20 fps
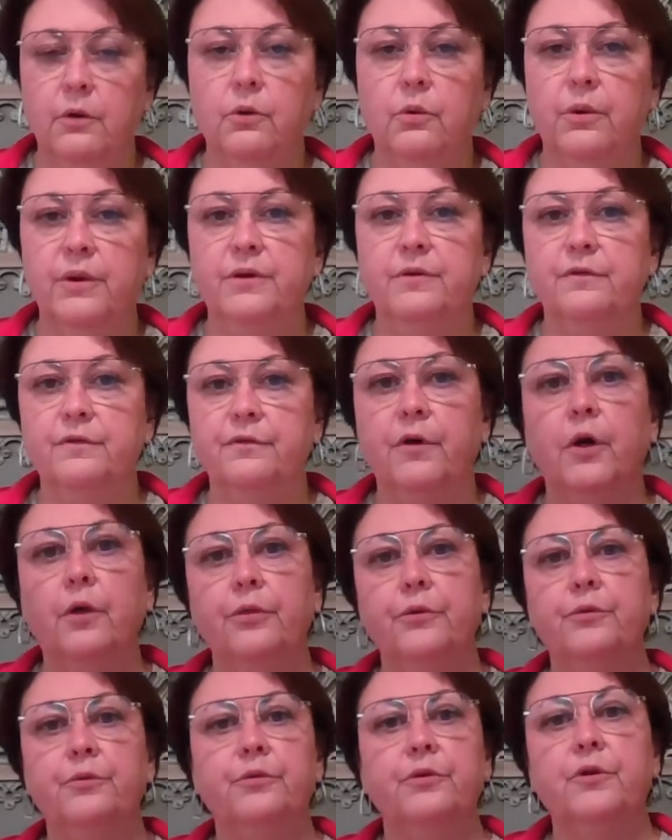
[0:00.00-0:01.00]
are going to fall
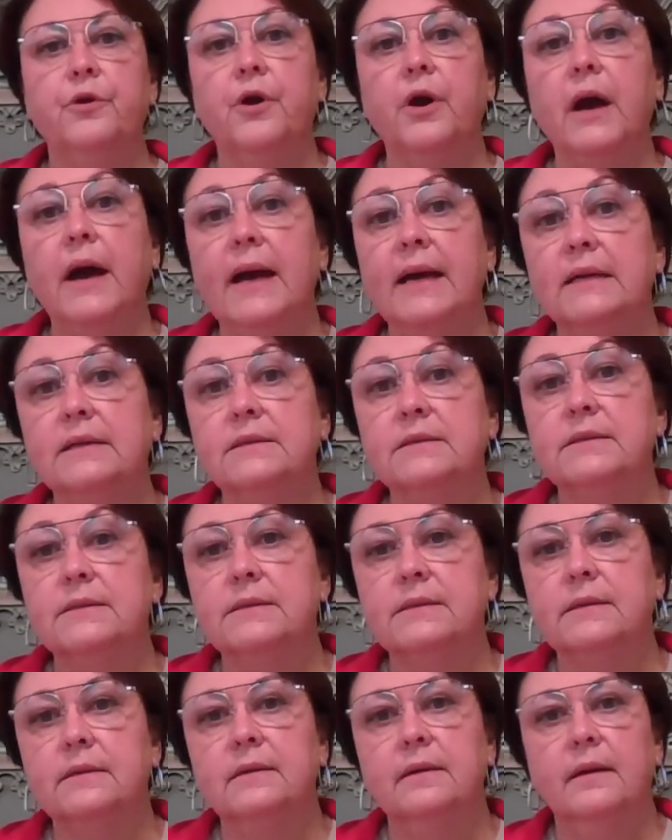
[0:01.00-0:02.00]
through the
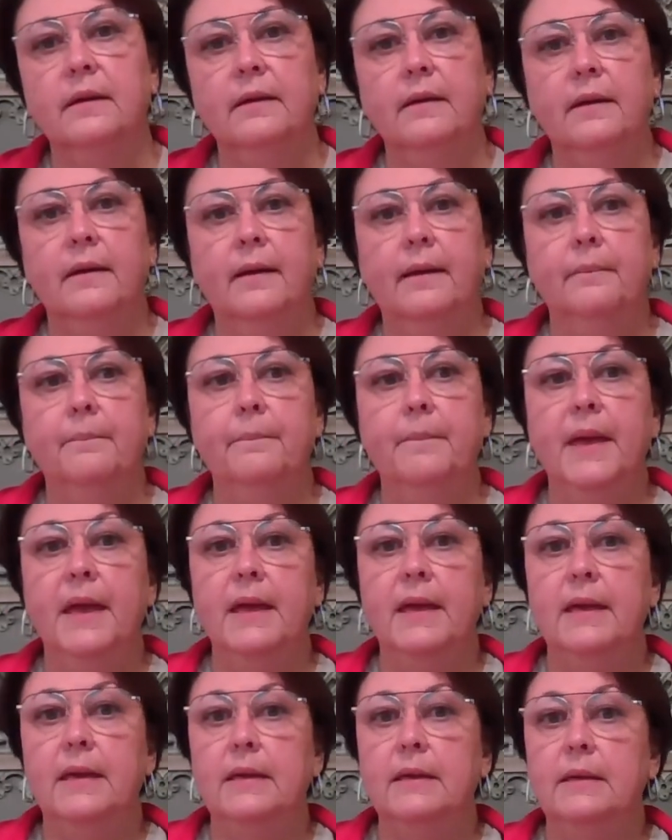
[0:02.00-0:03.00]
cracks,
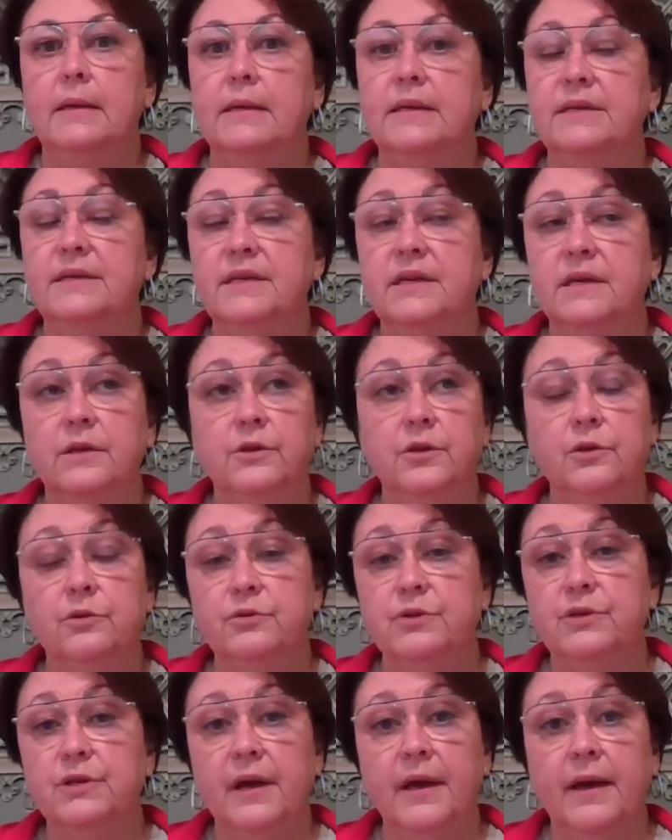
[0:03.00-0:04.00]
may continue
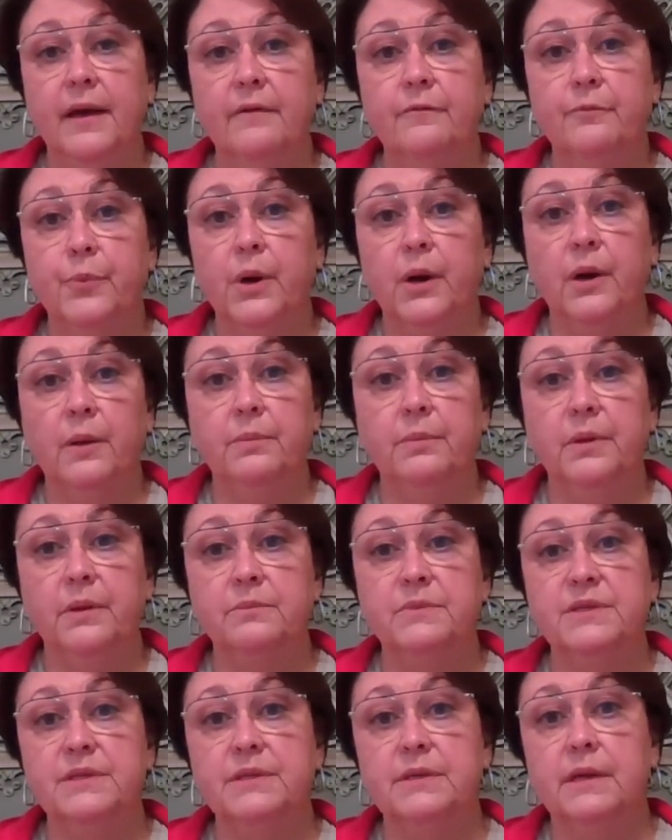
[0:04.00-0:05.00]
to have
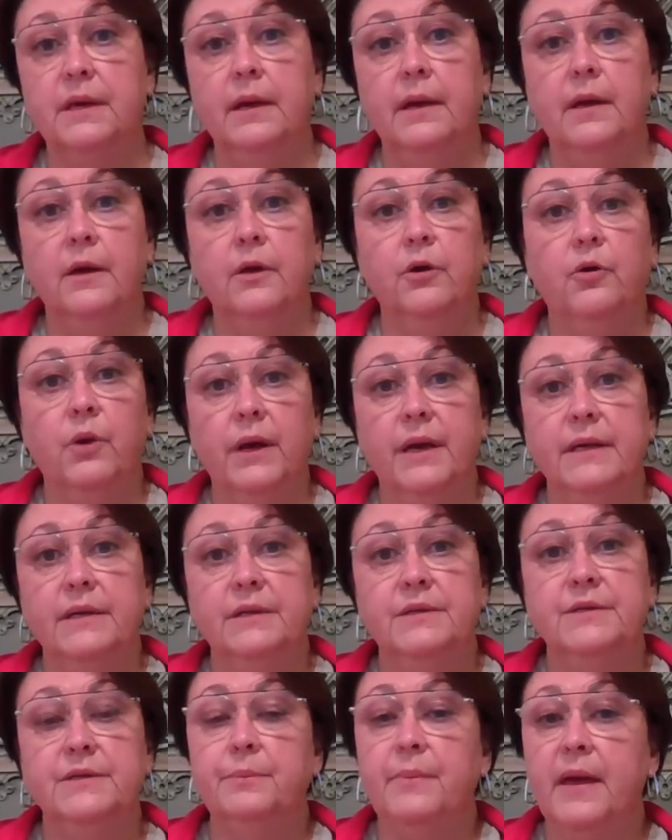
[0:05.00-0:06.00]
problems,
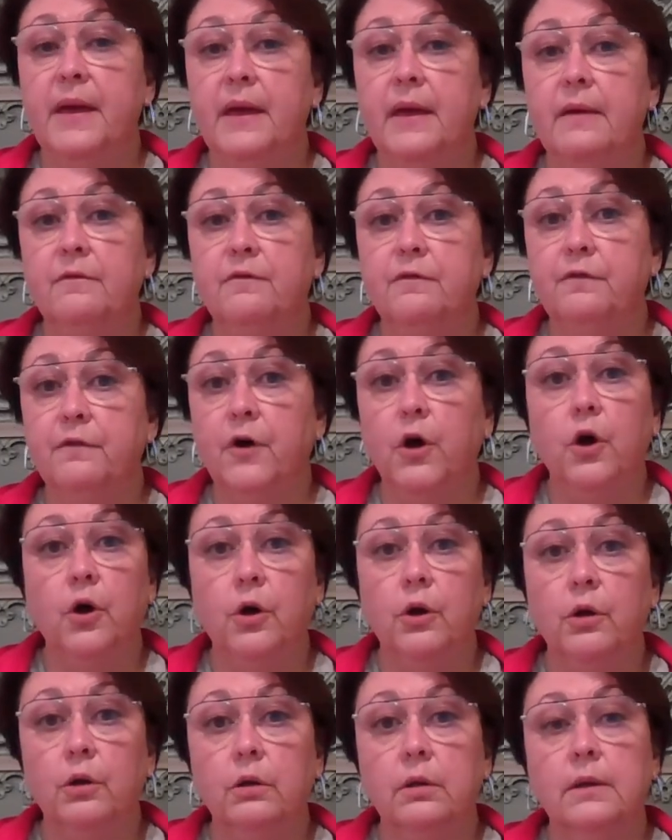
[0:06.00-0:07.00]
grades may
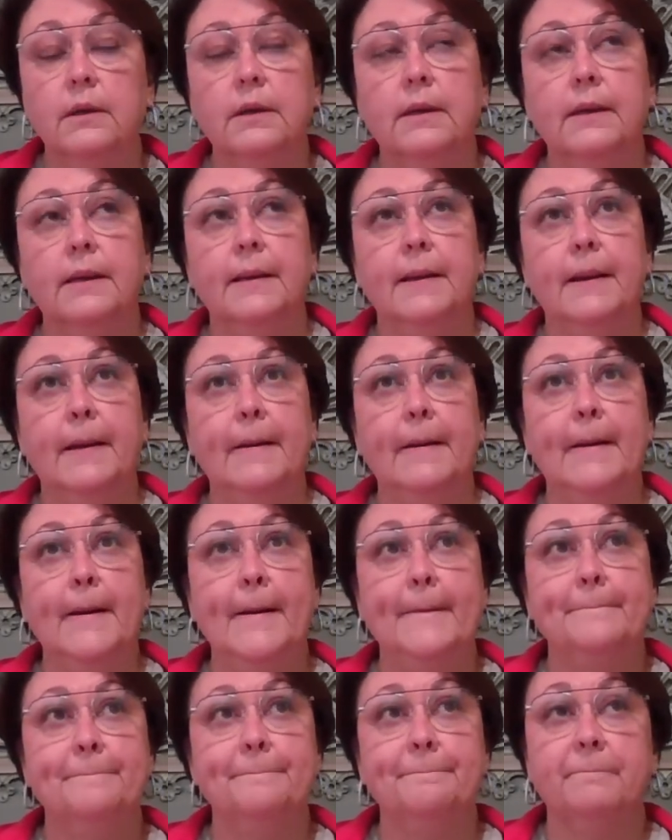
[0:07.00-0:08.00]
fall,
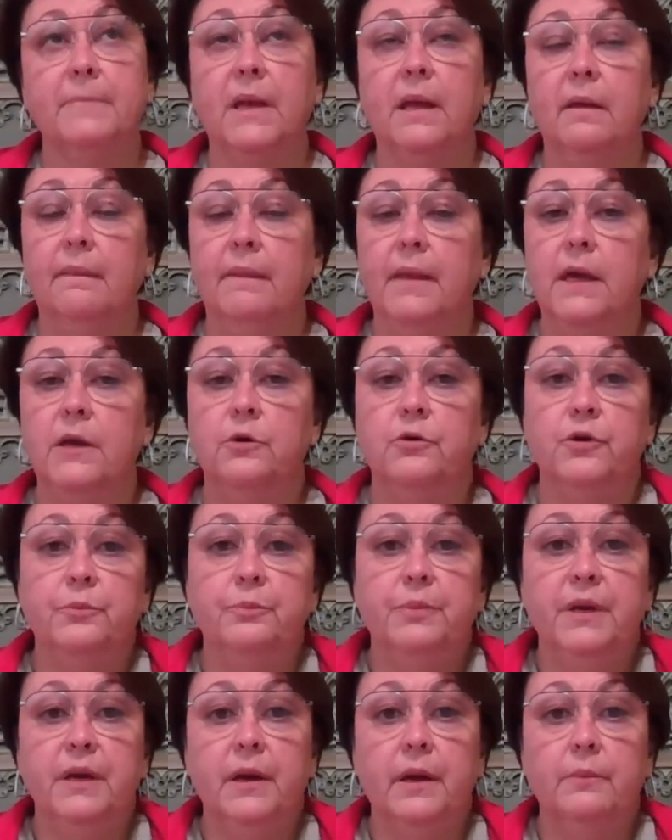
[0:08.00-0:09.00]
um, and they
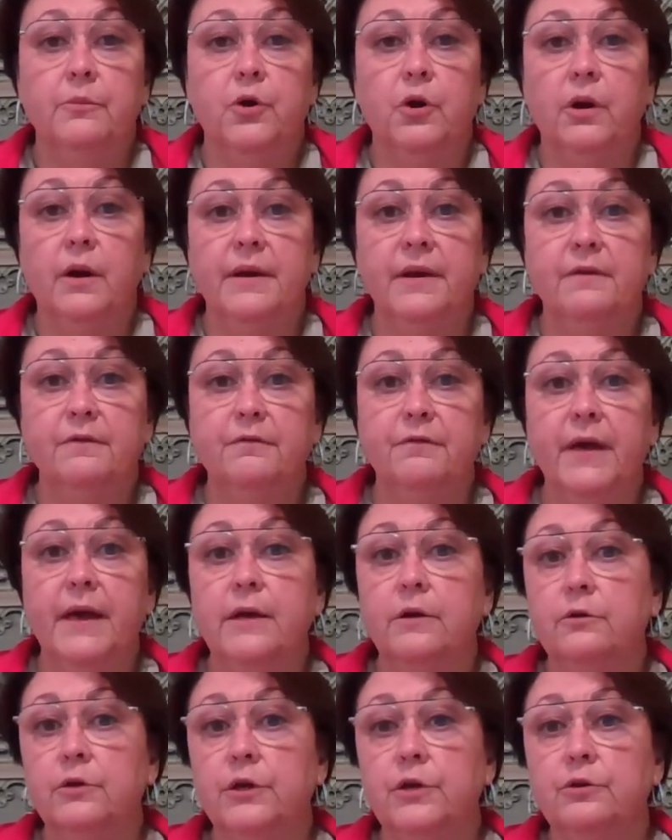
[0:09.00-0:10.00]
could become chronic
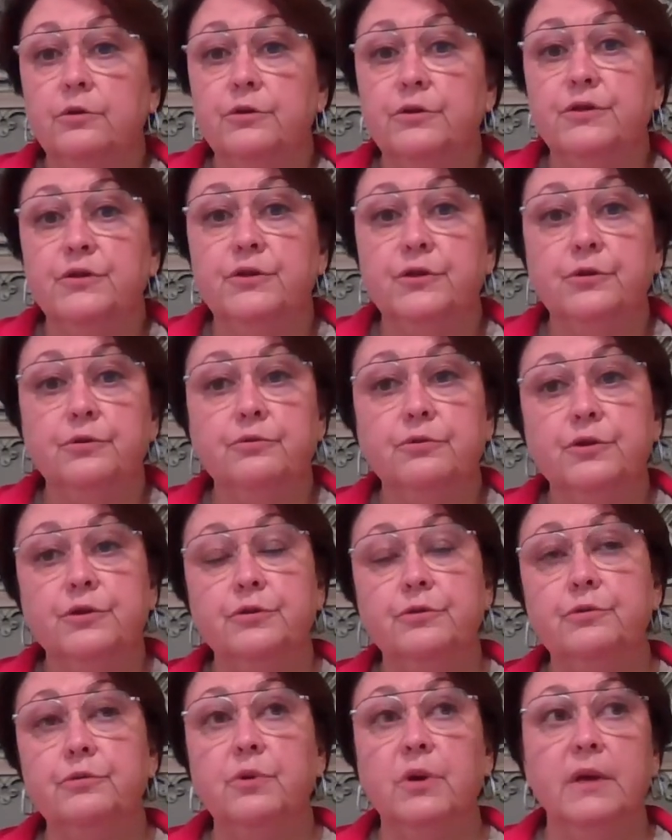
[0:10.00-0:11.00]
failures due
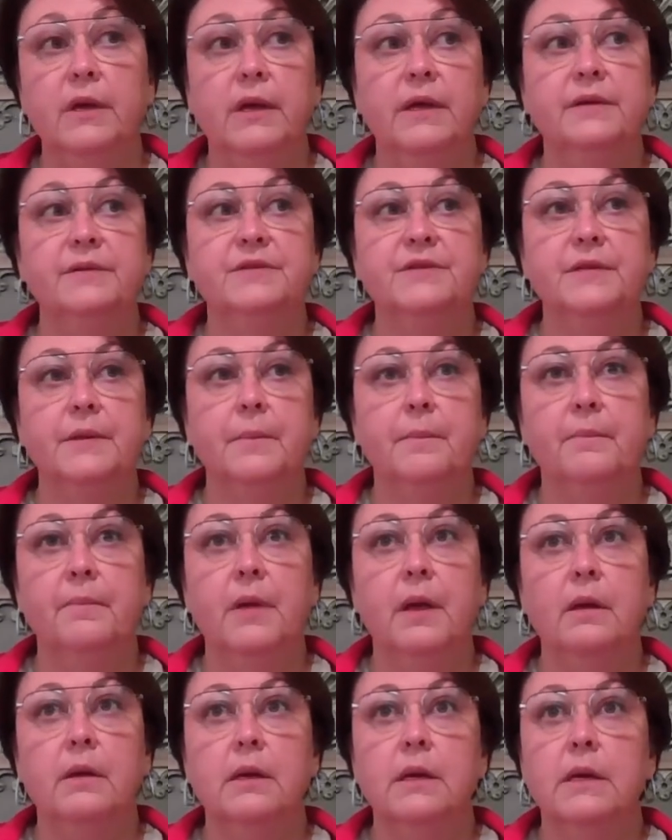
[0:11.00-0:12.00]
to
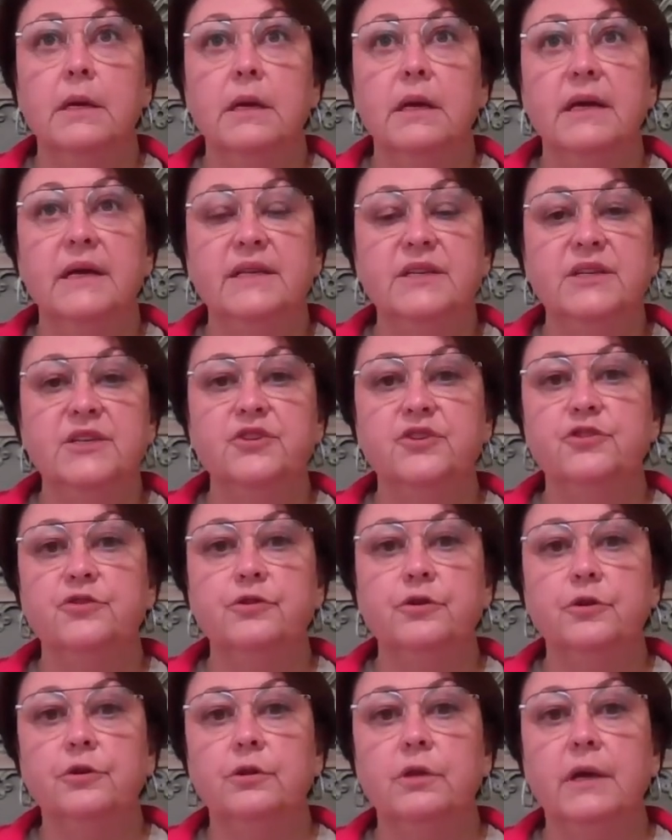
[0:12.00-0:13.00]
some
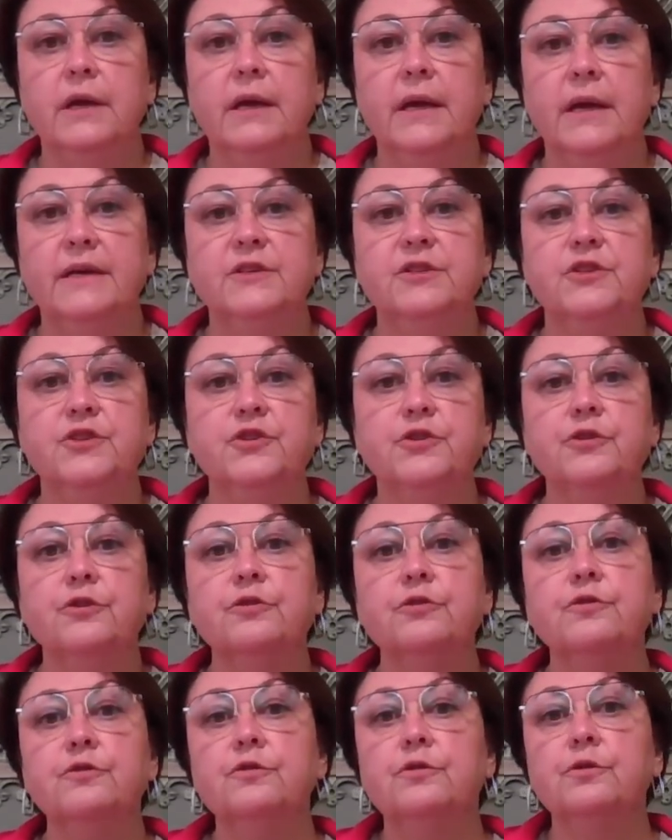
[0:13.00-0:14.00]
additional
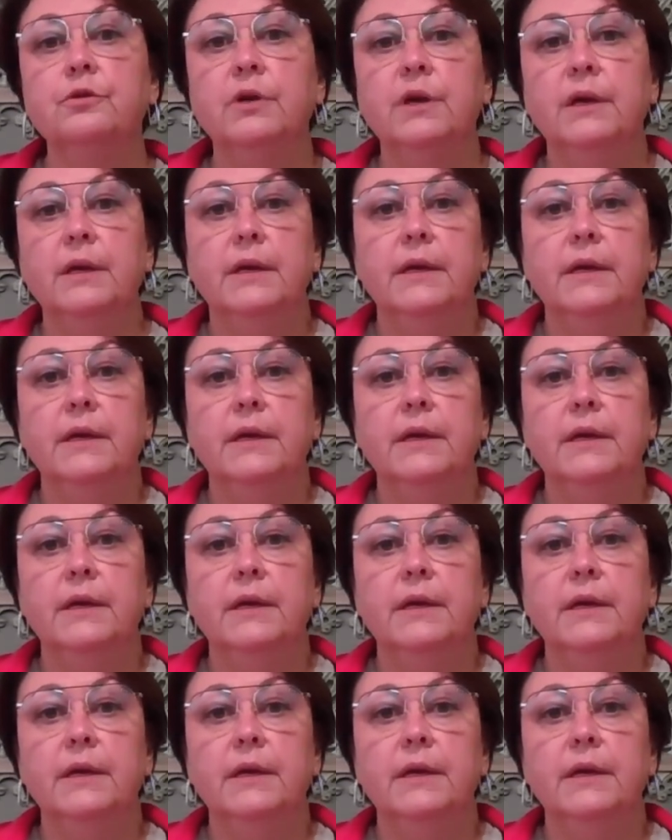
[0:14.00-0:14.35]
external